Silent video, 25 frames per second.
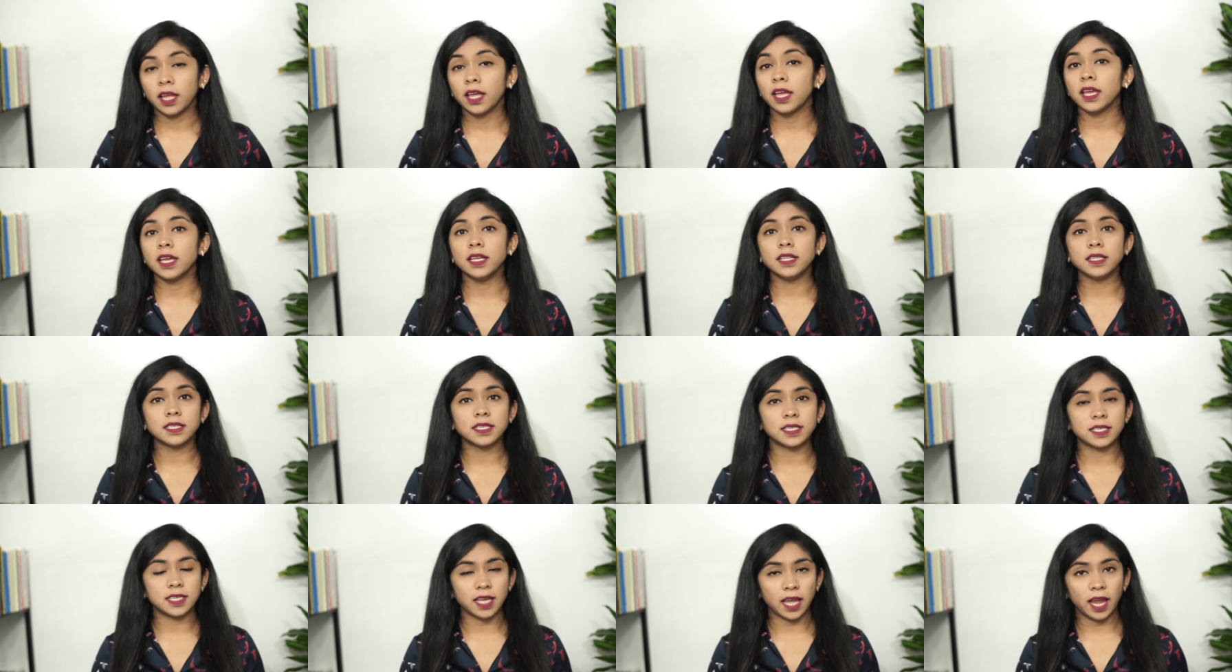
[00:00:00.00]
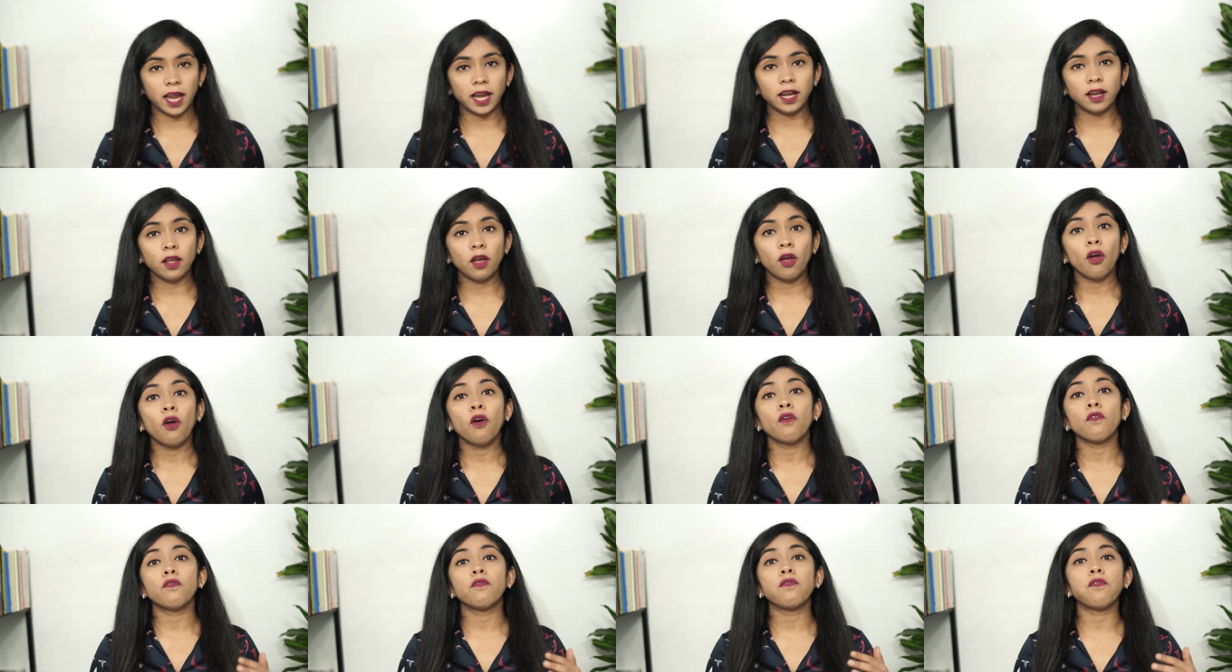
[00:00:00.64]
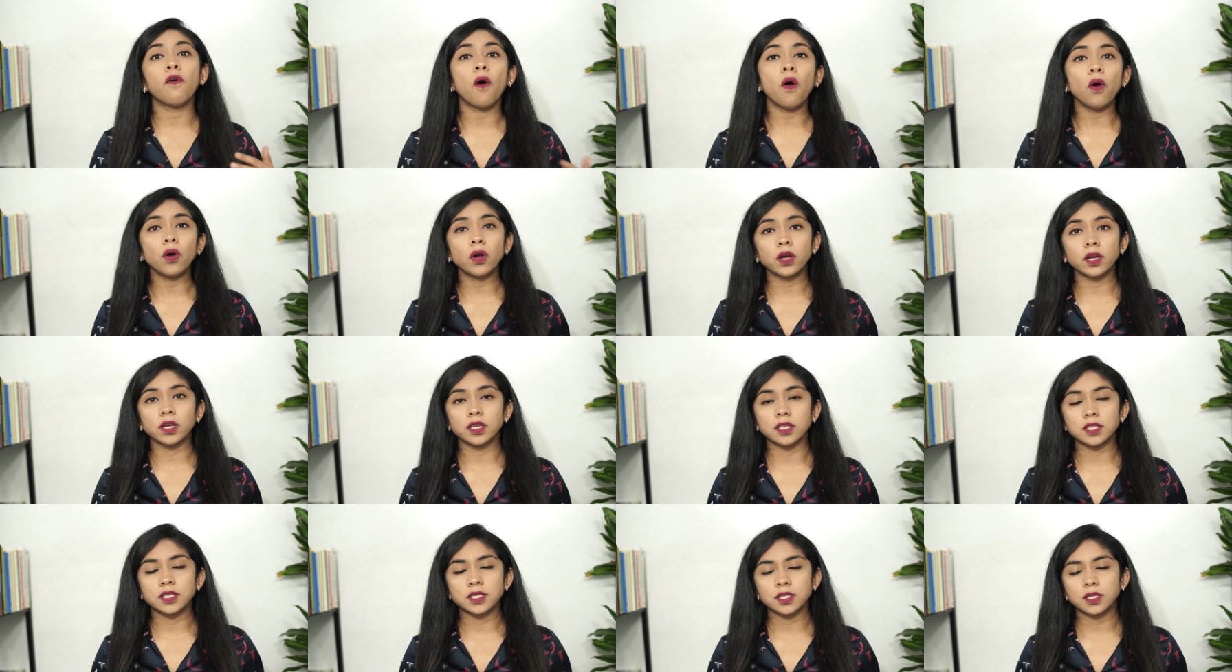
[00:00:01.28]
Instead,
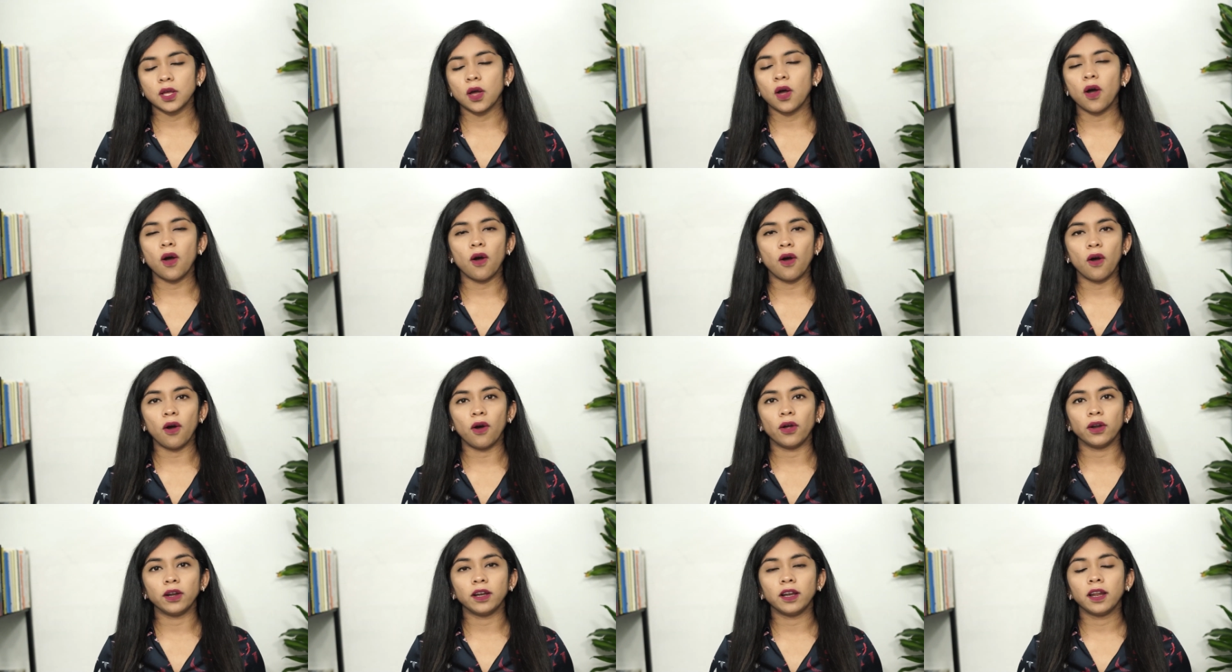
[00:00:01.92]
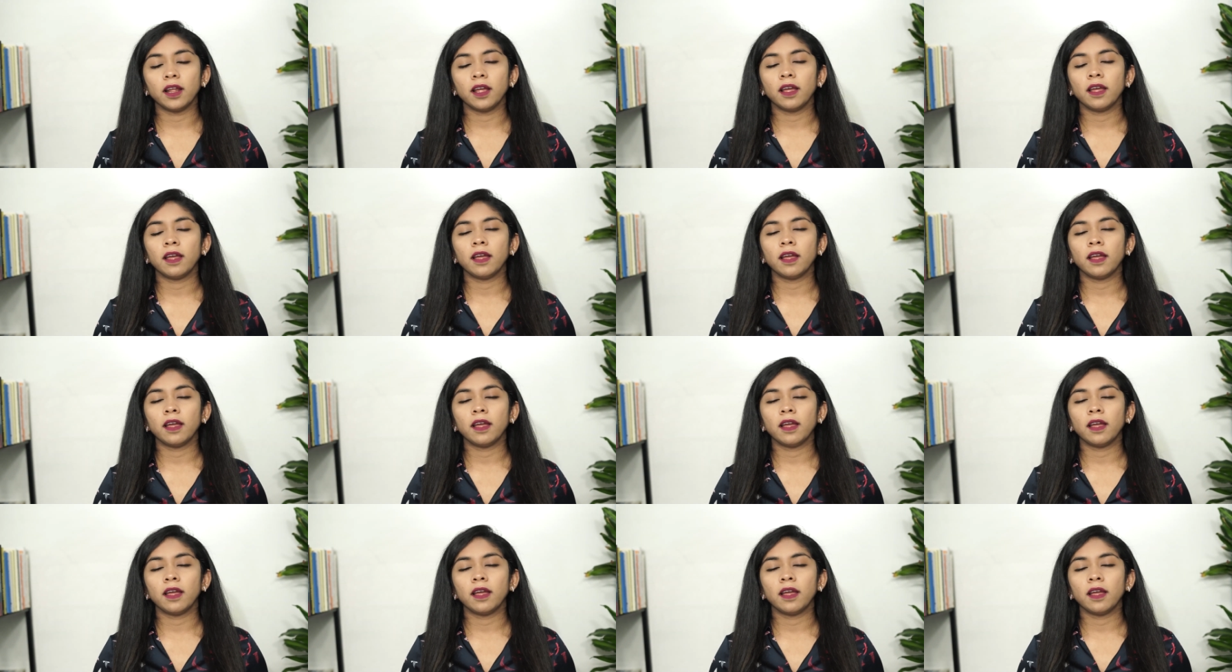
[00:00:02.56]
focus on